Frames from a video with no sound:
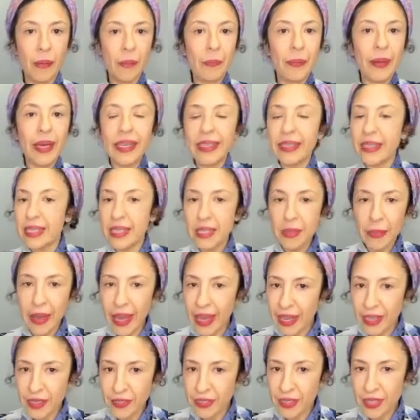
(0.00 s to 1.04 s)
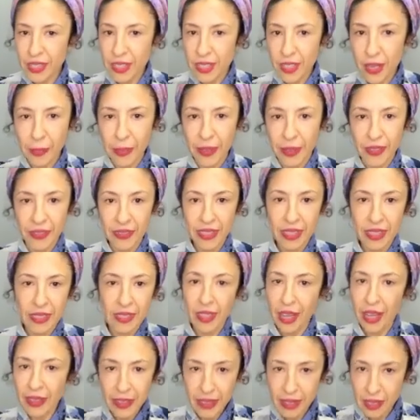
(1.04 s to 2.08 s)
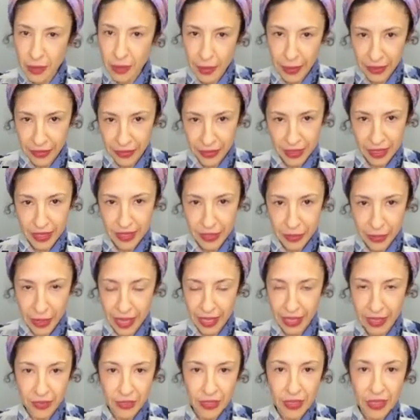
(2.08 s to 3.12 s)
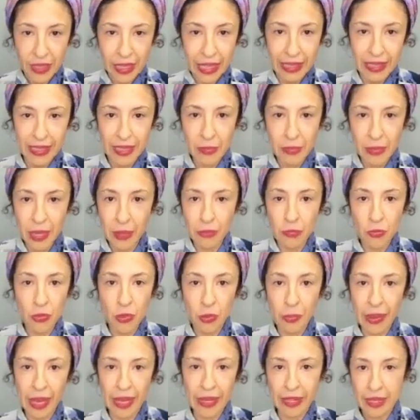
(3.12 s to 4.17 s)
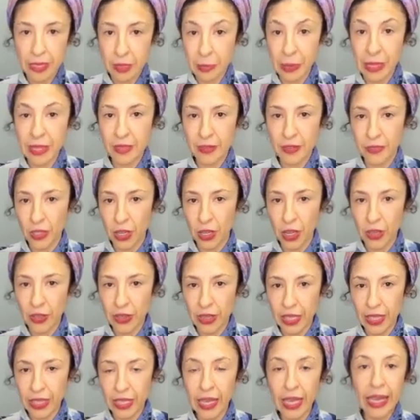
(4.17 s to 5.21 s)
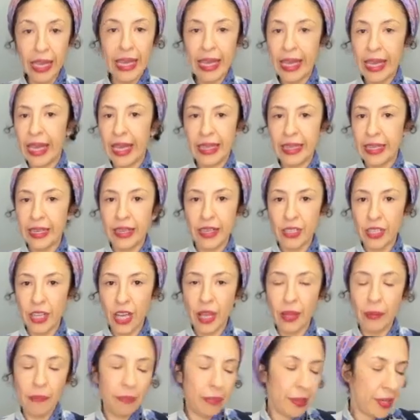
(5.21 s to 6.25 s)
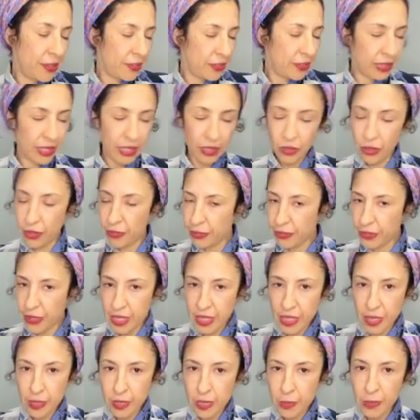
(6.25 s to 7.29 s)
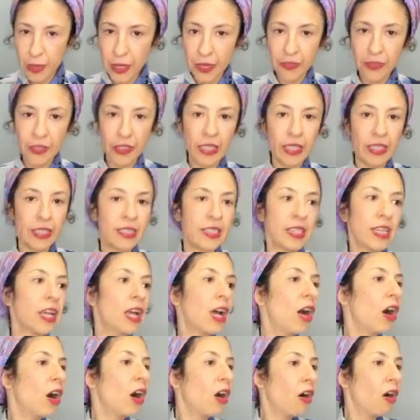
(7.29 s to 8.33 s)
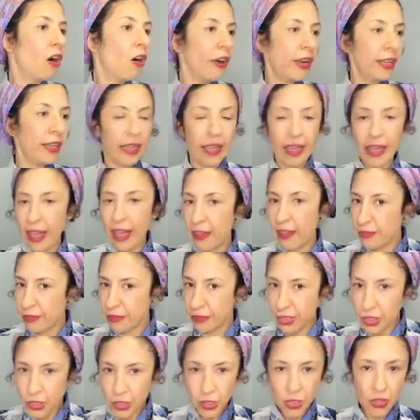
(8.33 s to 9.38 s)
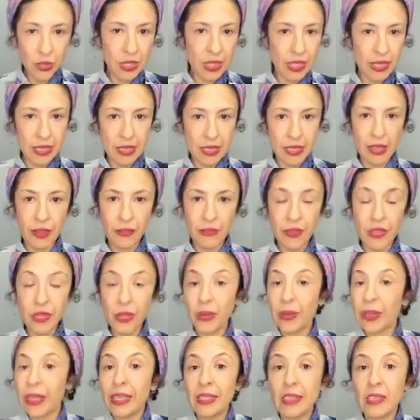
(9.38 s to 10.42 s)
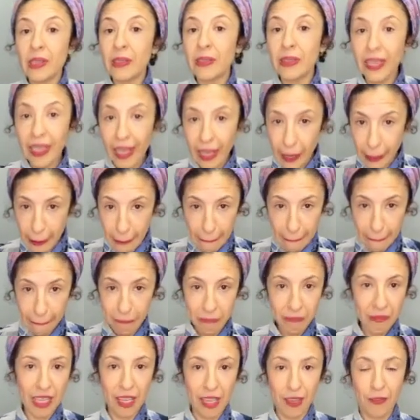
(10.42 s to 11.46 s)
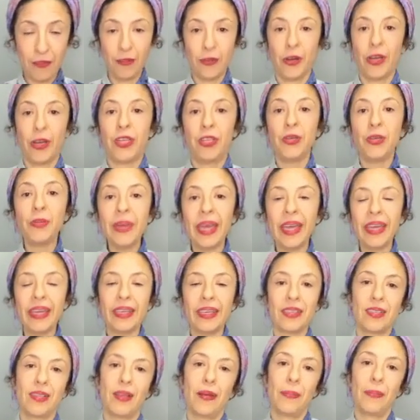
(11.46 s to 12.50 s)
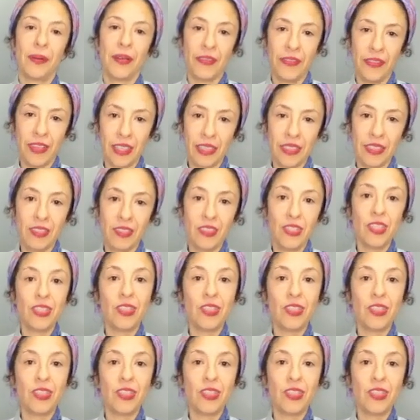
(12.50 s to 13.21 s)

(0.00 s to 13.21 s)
But it doesn't matter if it's not perfect. Nothing's perfect, right? Even like sometimes we buy expensive clothing and they're not they don't fit us perfect or they have issues and stuff. So it's okay if what you make is not perfect.